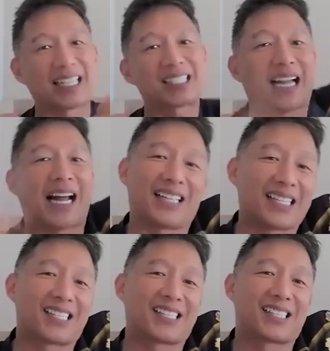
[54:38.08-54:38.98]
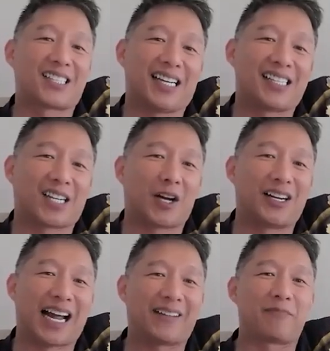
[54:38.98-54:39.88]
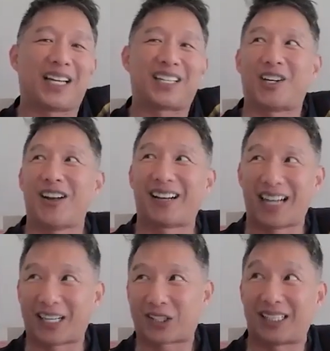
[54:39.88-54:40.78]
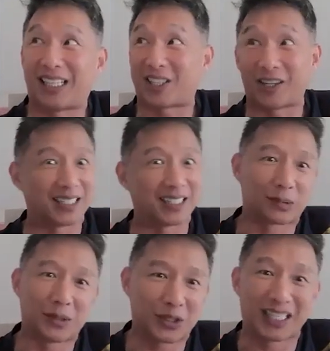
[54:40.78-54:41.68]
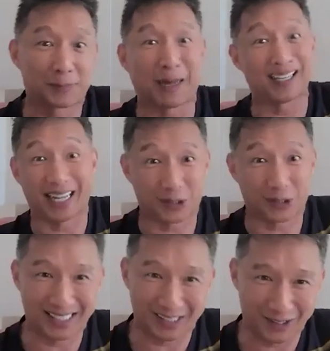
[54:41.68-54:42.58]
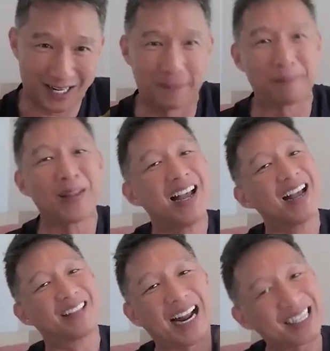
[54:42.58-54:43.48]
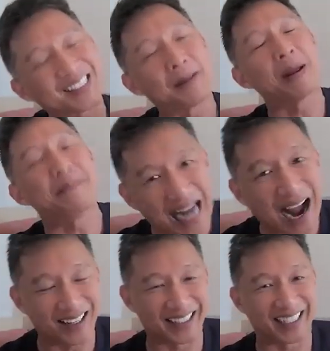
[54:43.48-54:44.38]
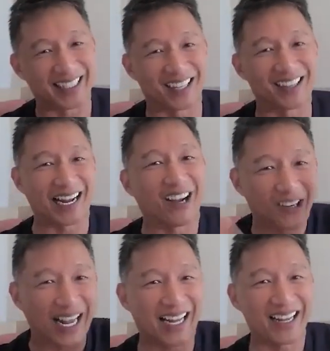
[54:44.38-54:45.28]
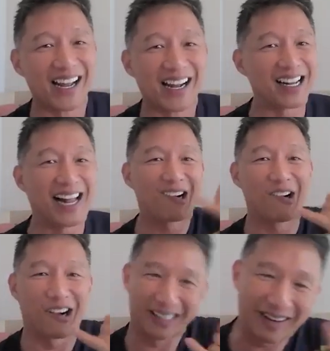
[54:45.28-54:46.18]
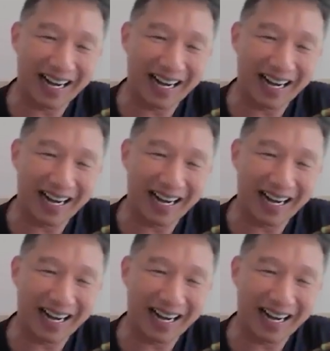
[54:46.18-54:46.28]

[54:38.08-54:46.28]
That's it's kind of like they turn on the switch and expect electricity to come. That's their mentality. They're like, okay, Glencore,